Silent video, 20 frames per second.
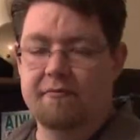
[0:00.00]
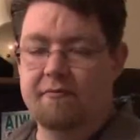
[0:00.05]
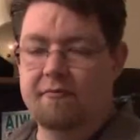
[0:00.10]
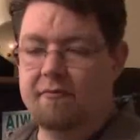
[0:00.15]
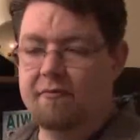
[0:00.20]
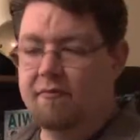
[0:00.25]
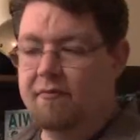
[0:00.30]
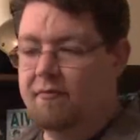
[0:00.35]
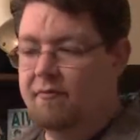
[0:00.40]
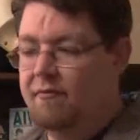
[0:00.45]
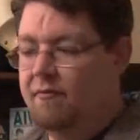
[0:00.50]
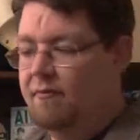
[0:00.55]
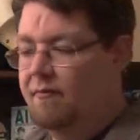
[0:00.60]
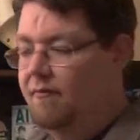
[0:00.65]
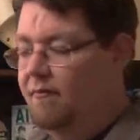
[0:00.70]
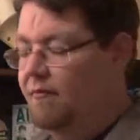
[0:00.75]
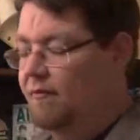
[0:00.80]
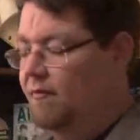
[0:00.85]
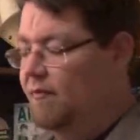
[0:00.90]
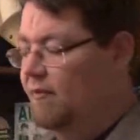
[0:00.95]

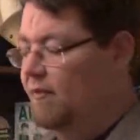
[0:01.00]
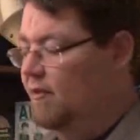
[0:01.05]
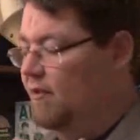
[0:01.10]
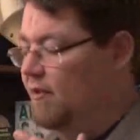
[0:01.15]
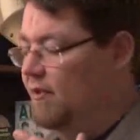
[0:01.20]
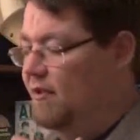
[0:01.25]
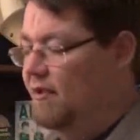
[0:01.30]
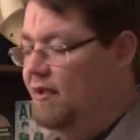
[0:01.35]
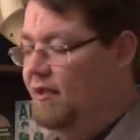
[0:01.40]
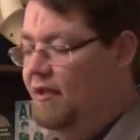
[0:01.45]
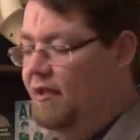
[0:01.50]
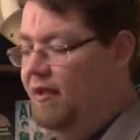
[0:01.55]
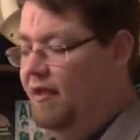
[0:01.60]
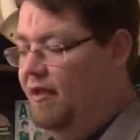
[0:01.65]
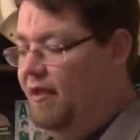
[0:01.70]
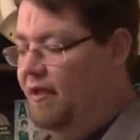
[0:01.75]
[no speech]